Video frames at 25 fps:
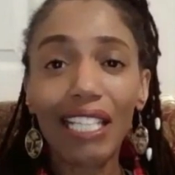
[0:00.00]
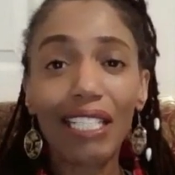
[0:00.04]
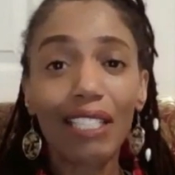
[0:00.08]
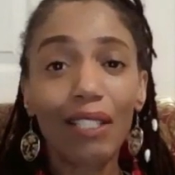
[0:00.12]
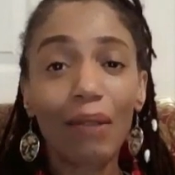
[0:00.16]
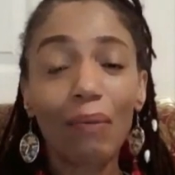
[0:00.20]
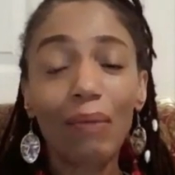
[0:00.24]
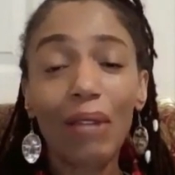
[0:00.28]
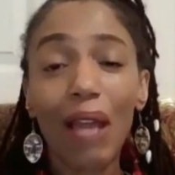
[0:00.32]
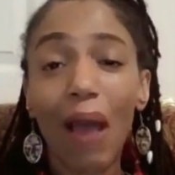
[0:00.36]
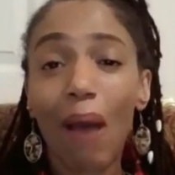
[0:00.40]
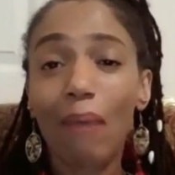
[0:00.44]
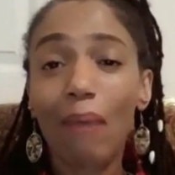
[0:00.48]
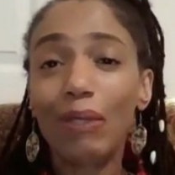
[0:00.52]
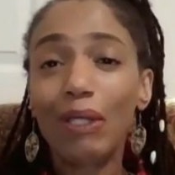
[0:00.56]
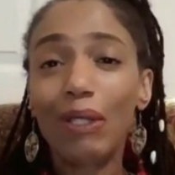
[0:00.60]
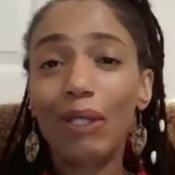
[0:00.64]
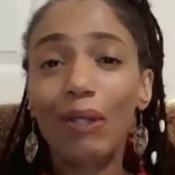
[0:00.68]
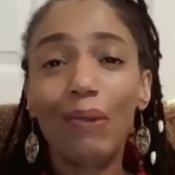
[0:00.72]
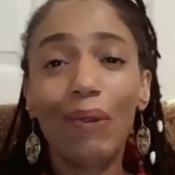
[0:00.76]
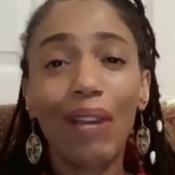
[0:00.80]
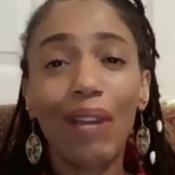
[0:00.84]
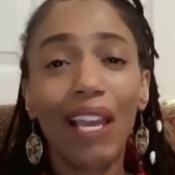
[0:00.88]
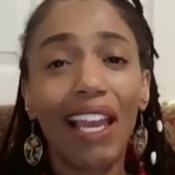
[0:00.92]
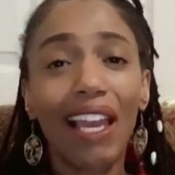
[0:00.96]
sometimes
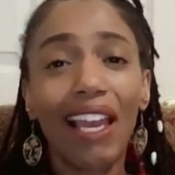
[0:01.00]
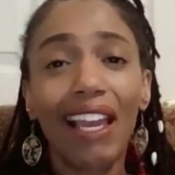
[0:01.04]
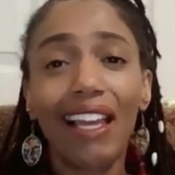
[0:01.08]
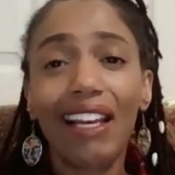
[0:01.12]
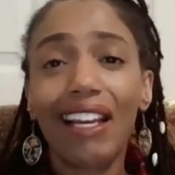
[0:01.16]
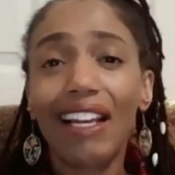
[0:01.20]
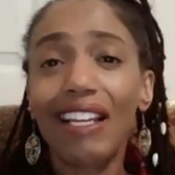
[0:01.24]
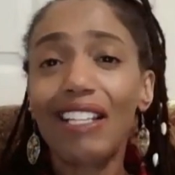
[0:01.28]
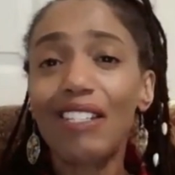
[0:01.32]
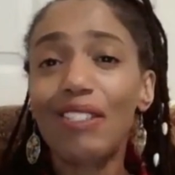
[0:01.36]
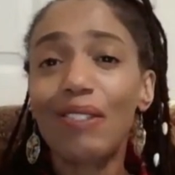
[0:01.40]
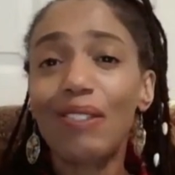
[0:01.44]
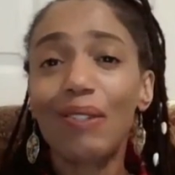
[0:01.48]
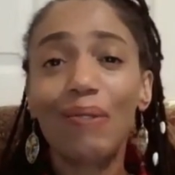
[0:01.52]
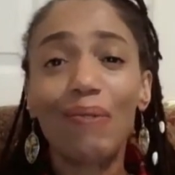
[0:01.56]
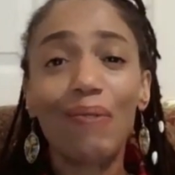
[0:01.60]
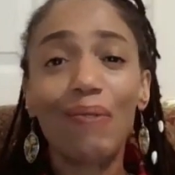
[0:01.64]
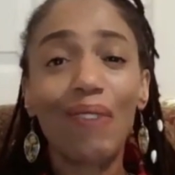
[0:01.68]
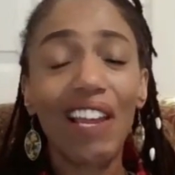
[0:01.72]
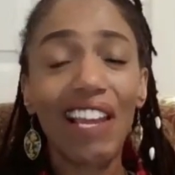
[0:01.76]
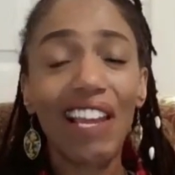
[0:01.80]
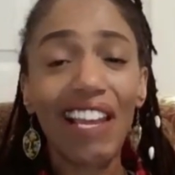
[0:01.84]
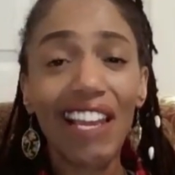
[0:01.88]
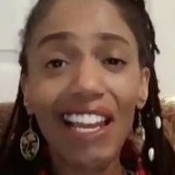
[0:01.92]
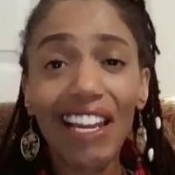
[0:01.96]
you can't do
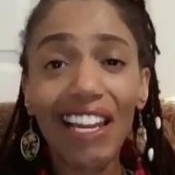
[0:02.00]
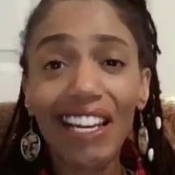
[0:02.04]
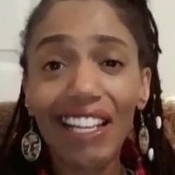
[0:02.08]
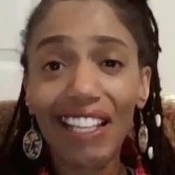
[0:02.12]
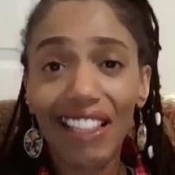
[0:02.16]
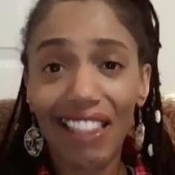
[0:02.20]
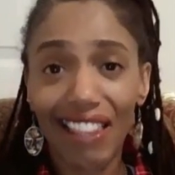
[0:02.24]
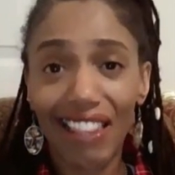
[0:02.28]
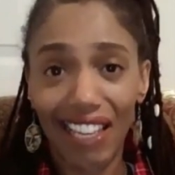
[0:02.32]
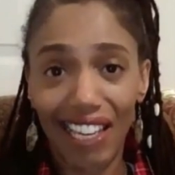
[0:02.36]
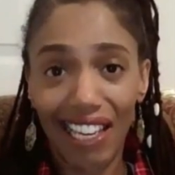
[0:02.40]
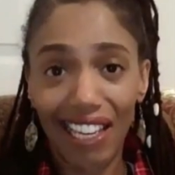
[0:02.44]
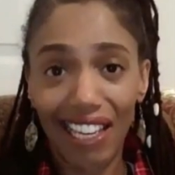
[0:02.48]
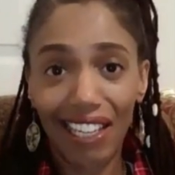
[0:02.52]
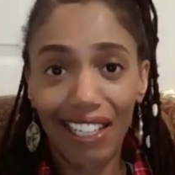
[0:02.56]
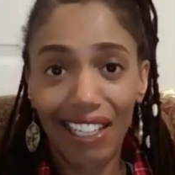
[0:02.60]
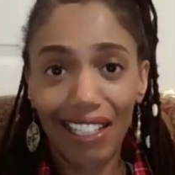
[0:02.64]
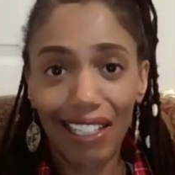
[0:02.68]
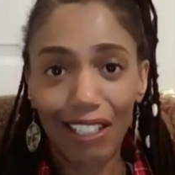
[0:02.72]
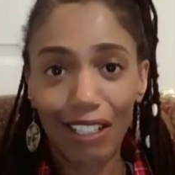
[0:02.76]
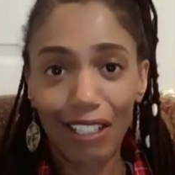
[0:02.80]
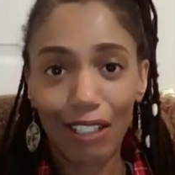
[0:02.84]
anything